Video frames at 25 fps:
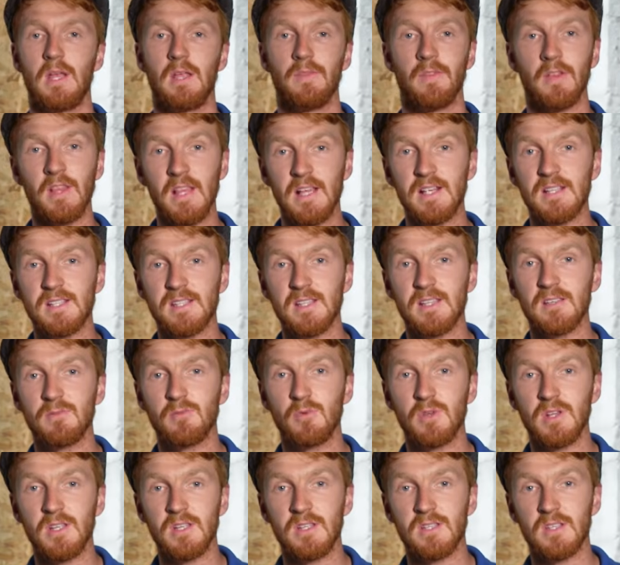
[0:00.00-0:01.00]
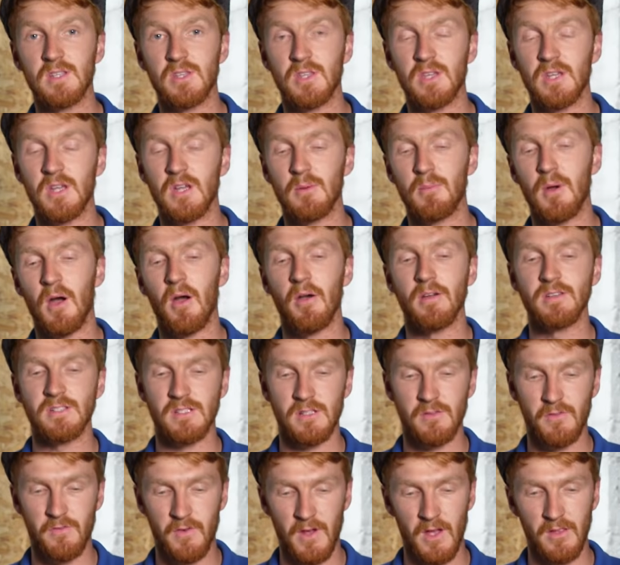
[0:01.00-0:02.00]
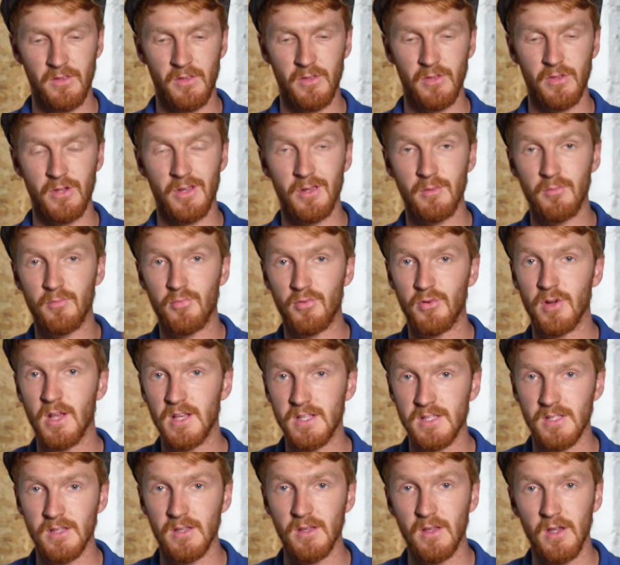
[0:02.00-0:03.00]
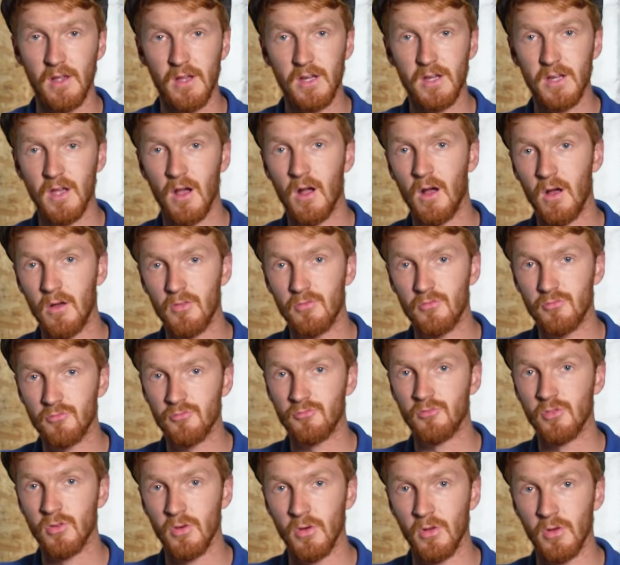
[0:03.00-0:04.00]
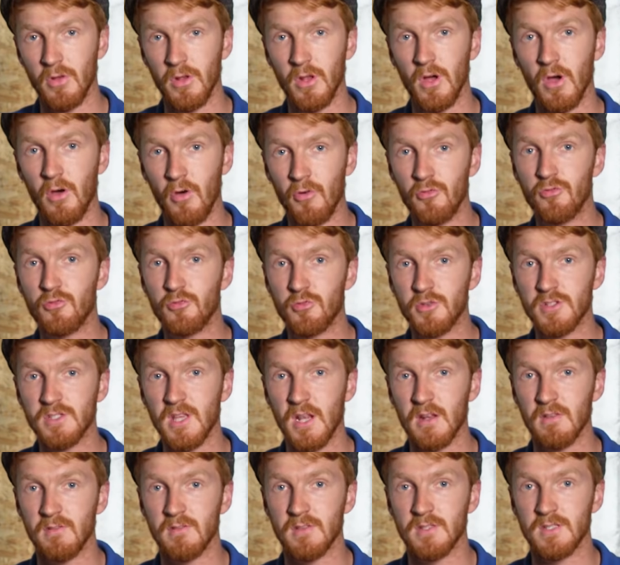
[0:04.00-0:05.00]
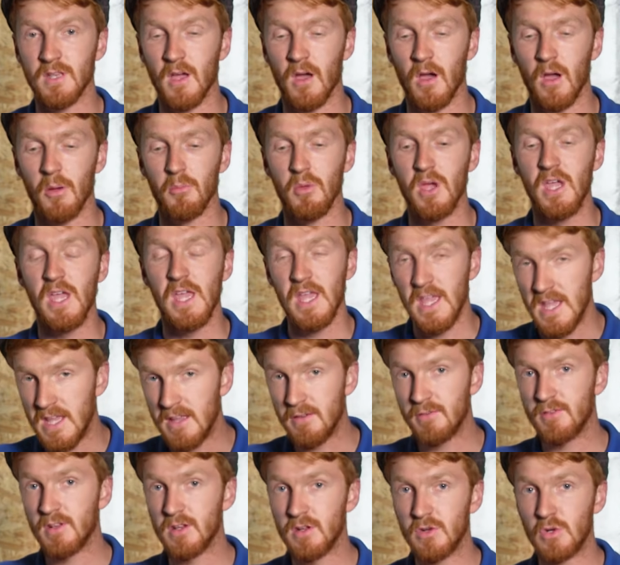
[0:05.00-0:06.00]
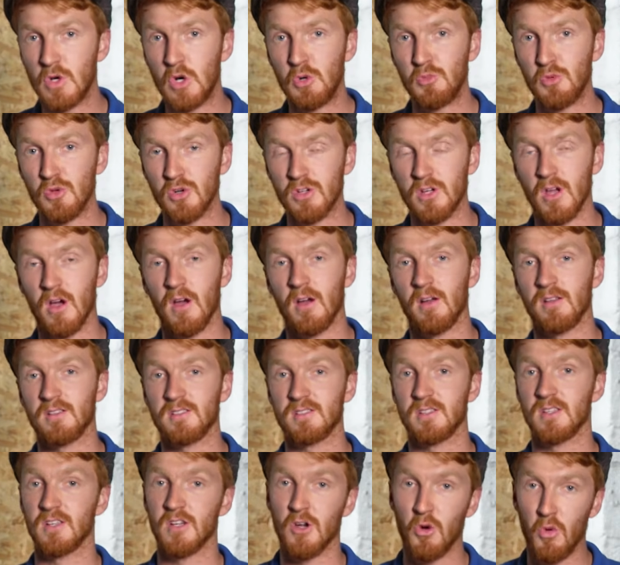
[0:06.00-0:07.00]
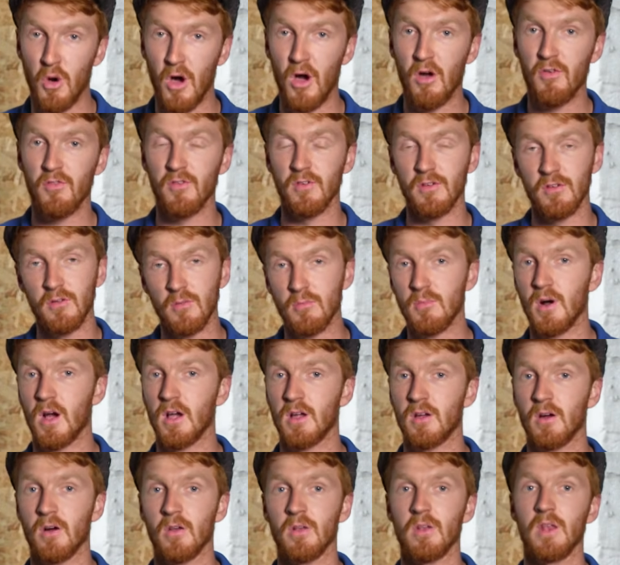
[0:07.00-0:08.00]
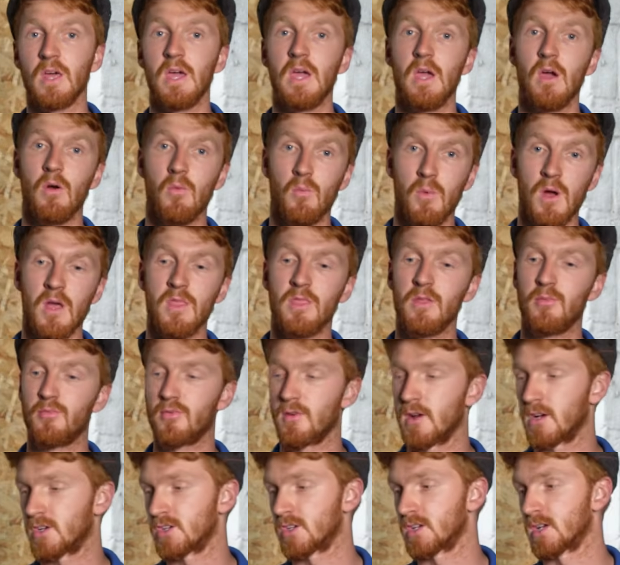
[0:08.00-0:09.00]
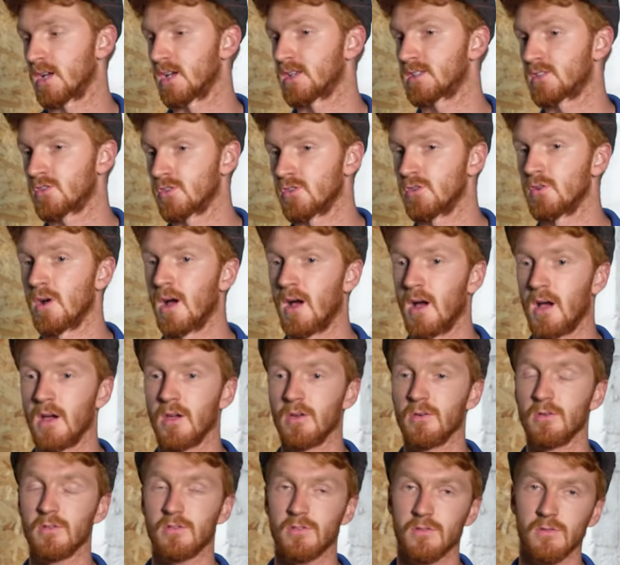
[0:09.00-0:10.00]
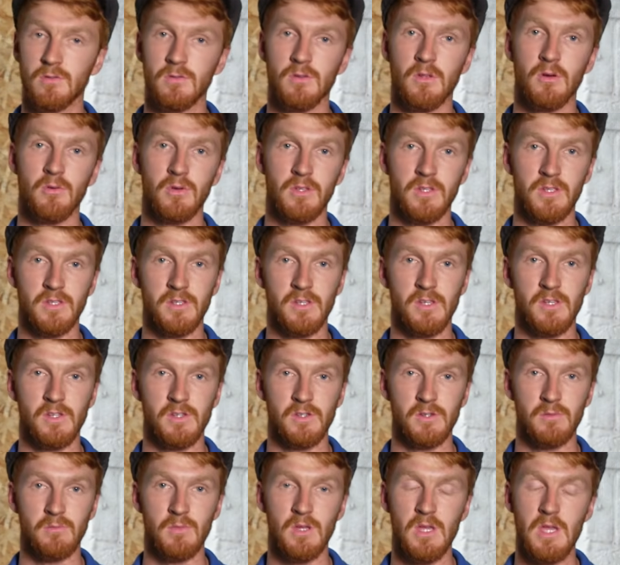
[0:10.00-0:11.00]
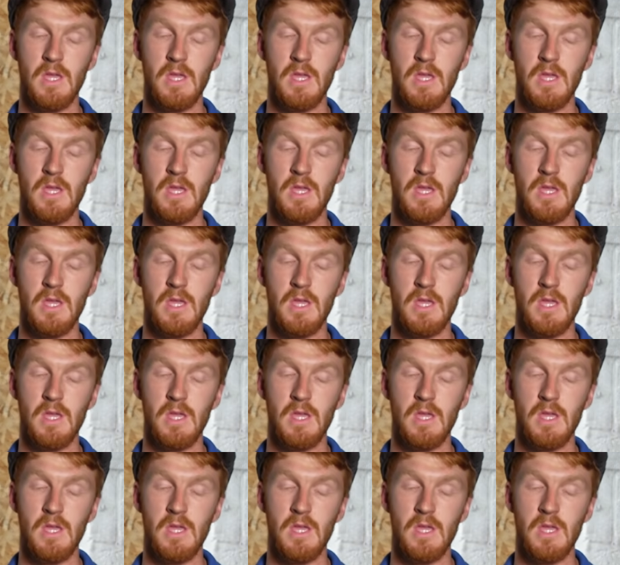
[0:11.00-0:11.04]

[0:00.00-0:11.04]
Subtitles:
The last thing we need to think about is the fact that the compressor can't run 100% of the time. Even in normal cars, they go off and come back on when the pressure gets too high or too low in the system.